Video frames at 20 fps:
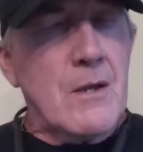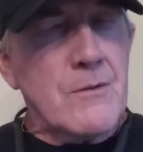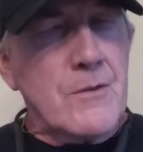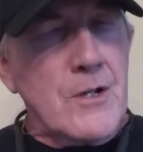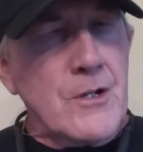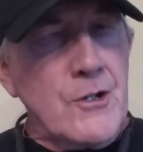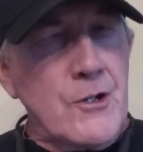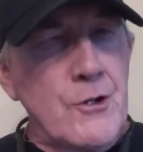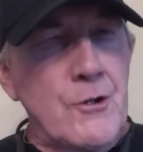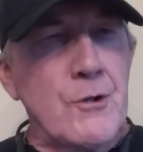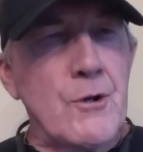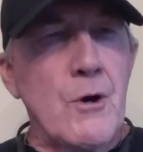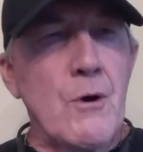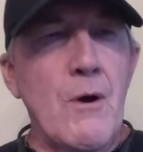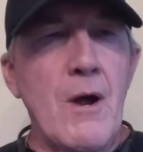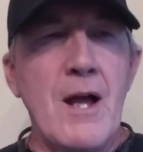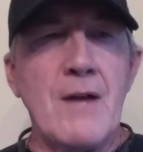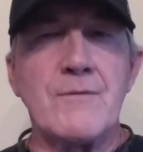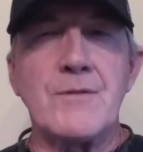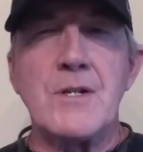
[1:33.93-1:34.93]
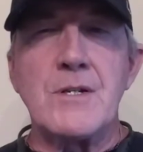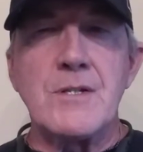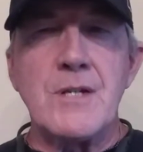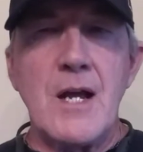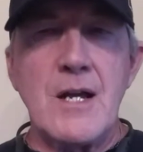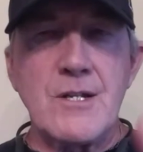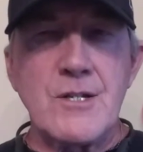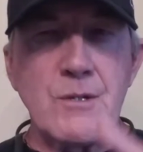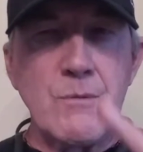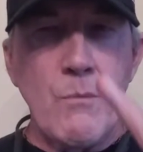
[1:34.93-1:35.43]
then you don't have to
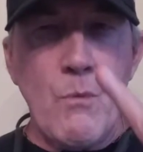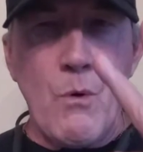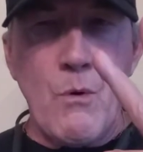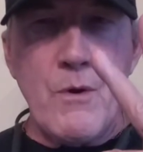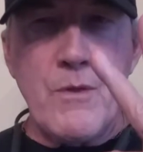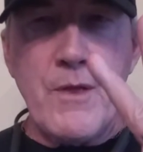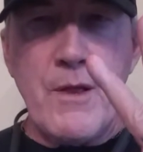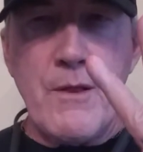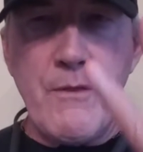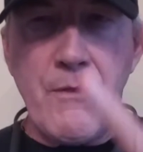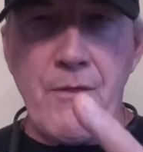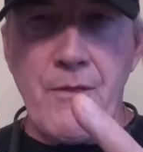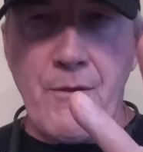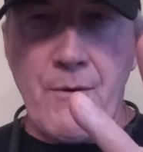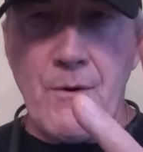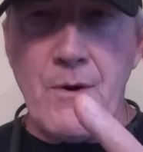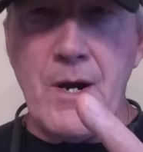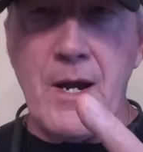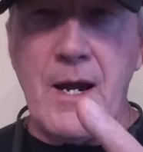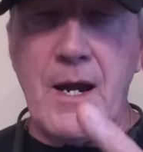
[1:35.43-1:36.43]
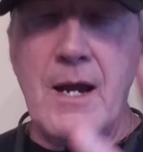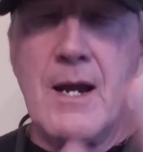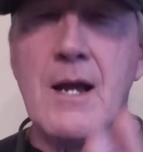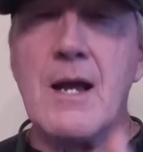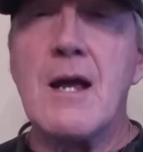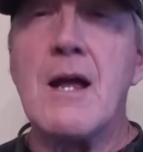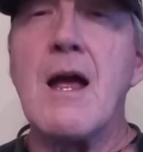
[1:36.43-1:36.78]
test more than 3